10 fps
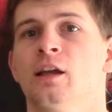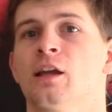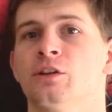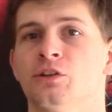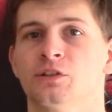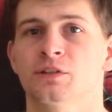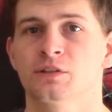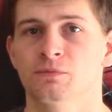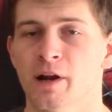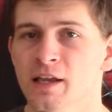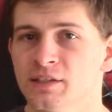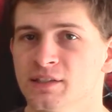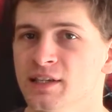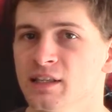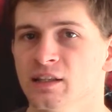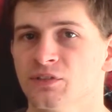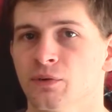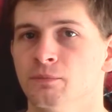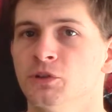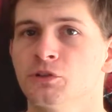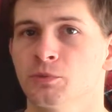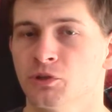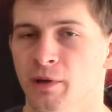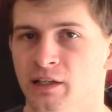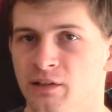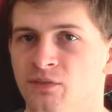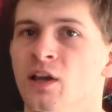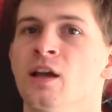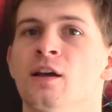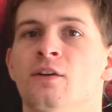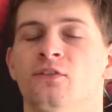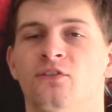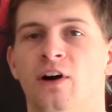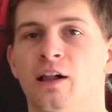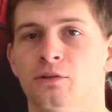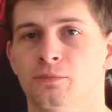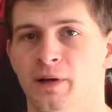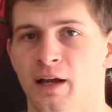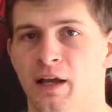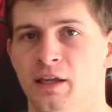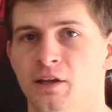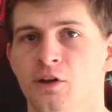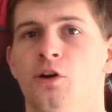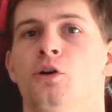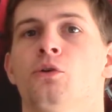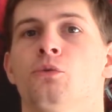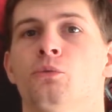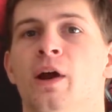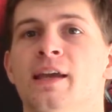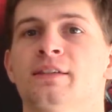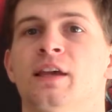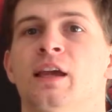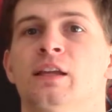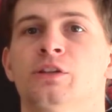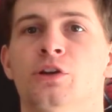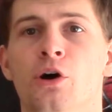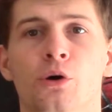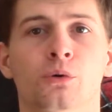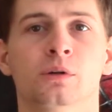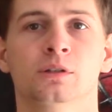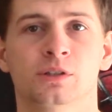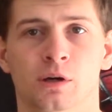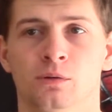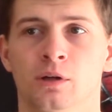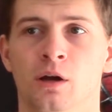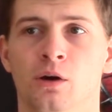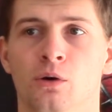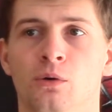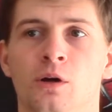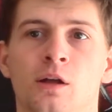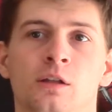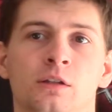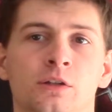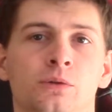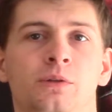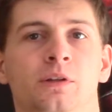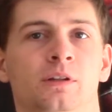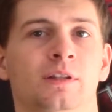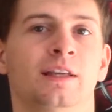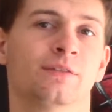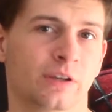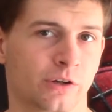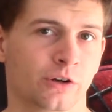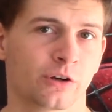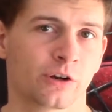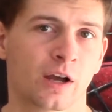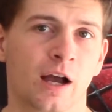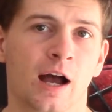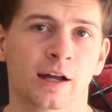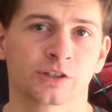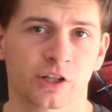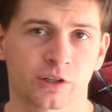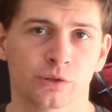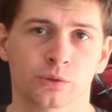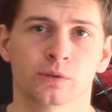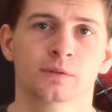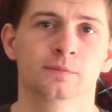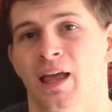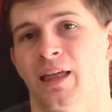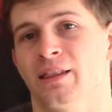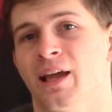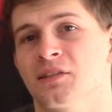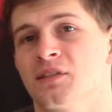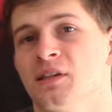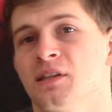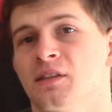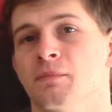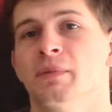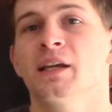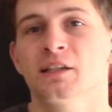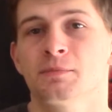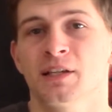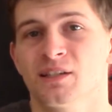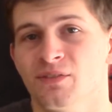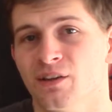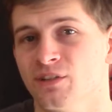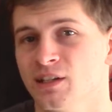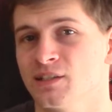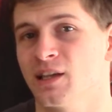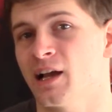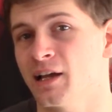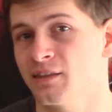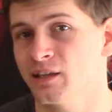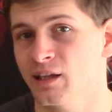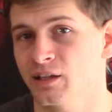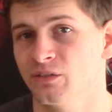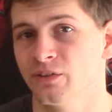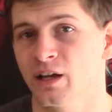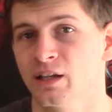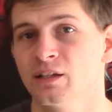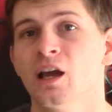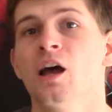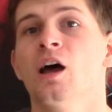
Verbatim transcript: And Rey is seeing this from Luke's perspective, followed by Rey saying, no, don't go, Luke leaving her on Jakku. And lastly, the biggest piece of evidence that I think I could find,